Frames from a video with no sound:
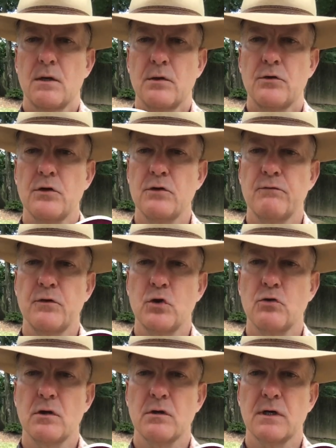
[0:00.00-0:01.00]
Do you view
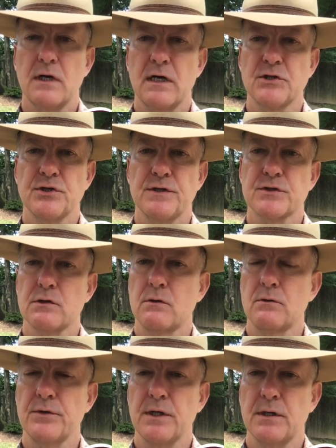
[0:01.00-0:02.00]
your conscience
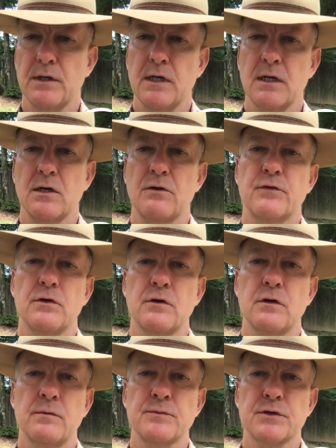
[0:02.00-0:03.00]
only in negative
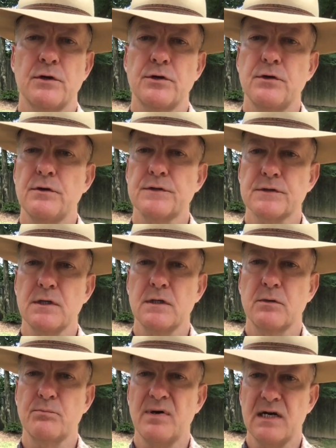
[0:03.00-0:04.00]
terms, or do you see
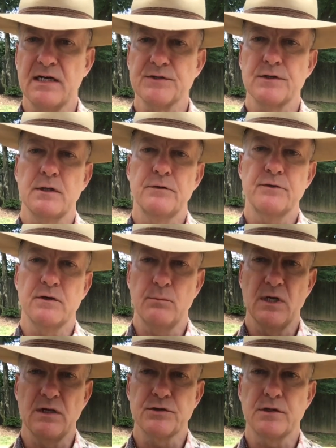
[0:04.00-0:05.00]
a positive
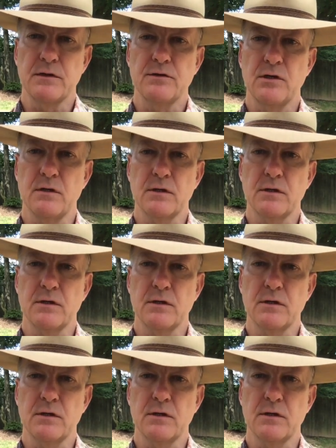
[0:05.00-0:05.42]
dimension to your